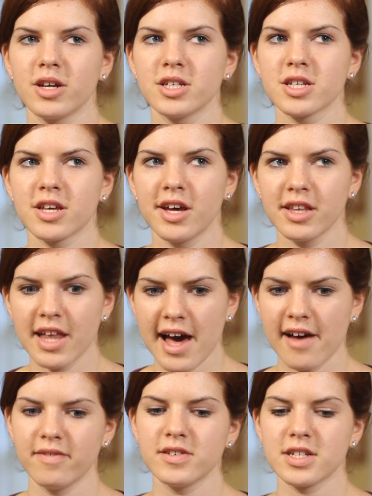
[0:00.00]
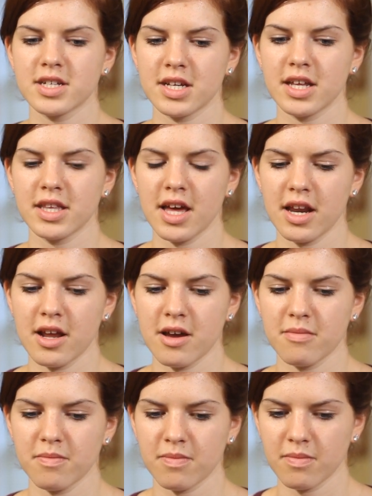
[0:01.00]
until I left, and then
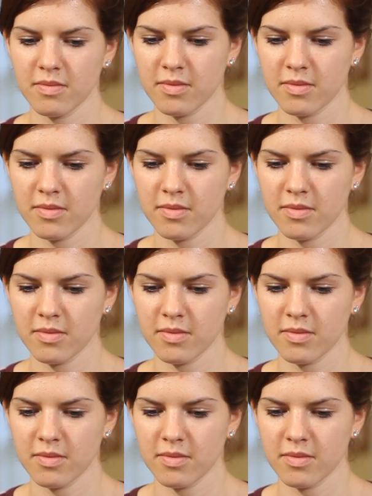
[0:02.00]
I